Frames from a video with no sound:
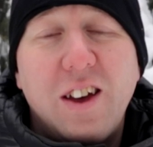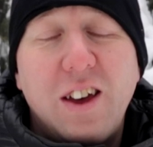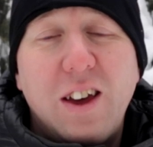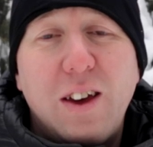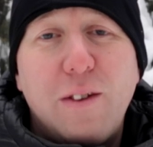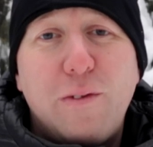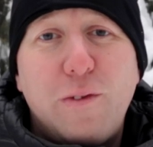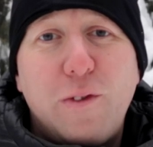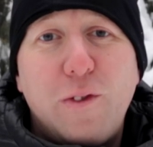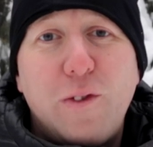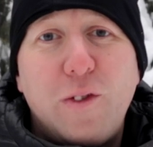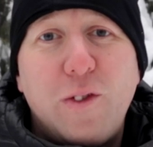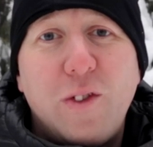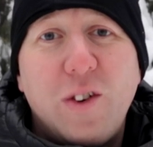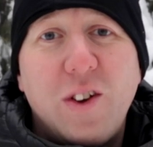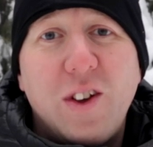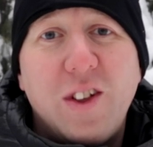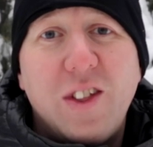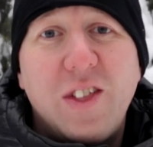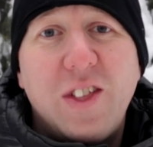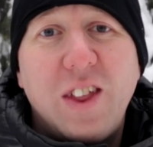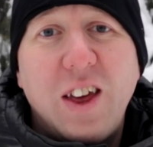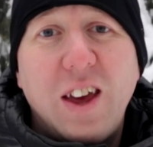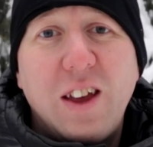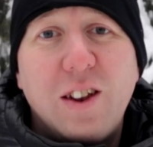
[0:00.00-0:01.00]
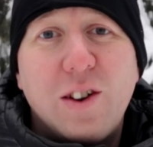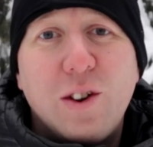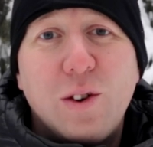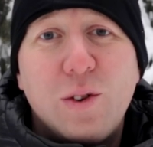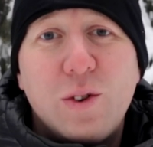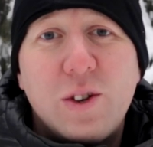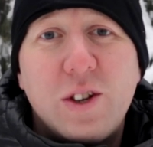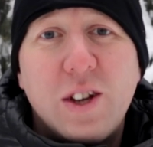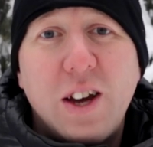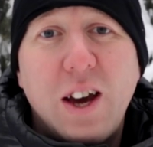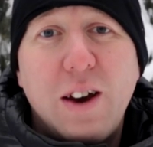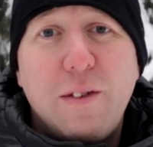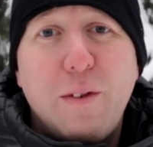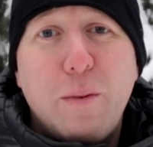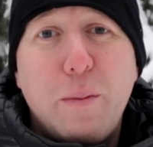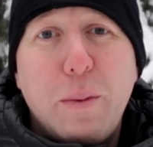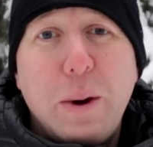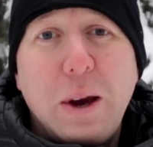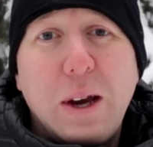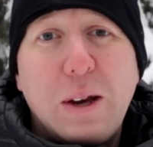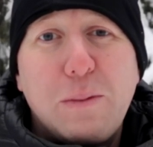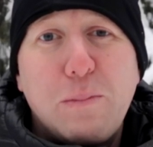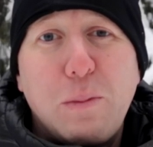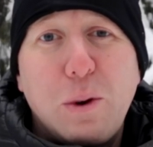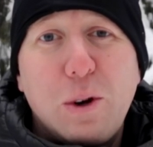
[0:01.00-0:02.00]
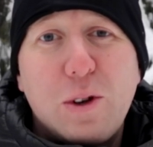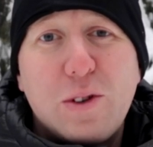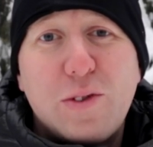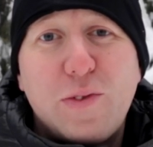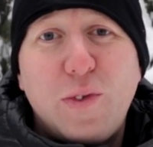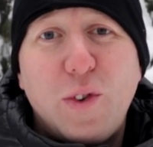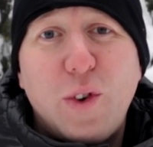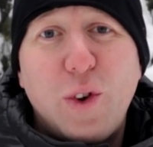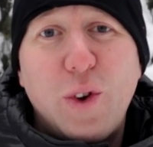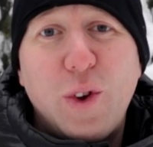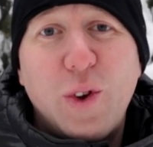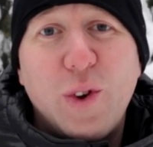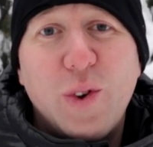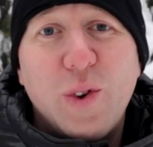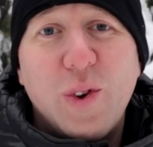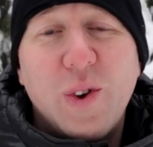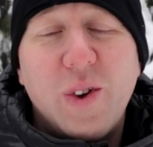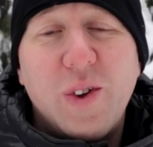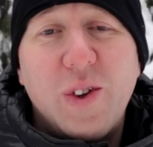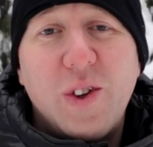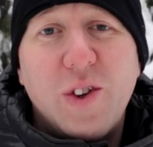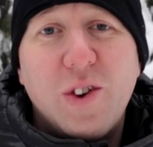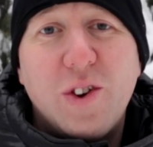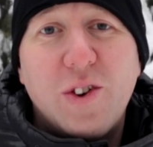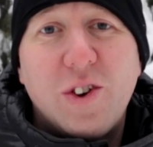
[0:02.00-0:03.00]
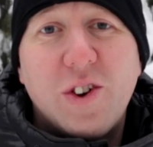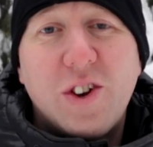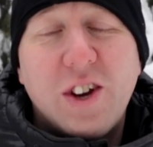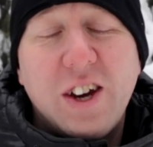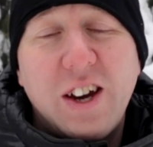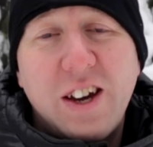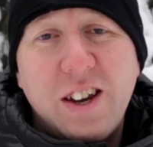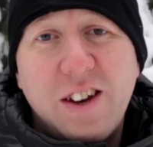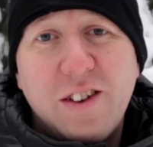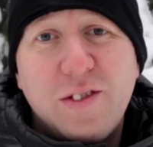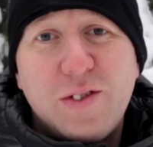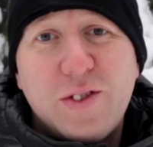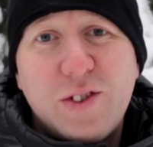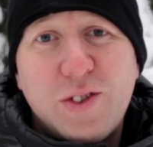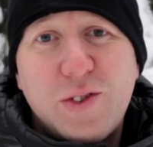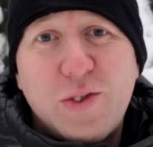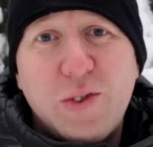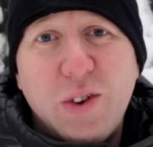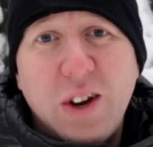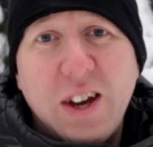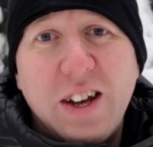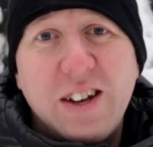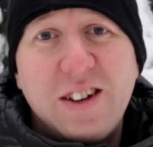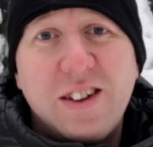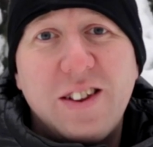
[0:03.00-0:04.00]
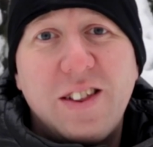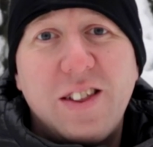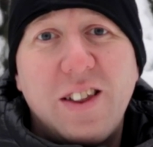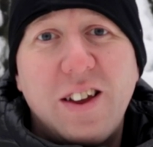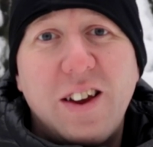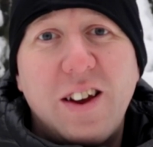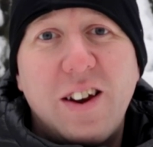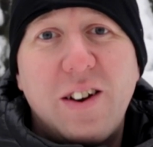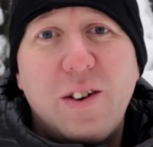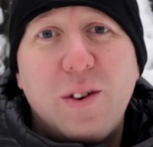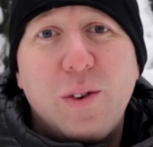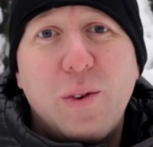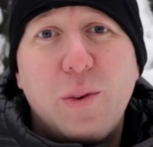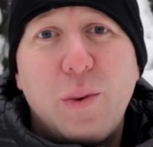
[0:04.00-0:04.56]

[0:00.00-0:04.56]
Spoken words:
if they don't have a bike box for you, you're kind of stranded there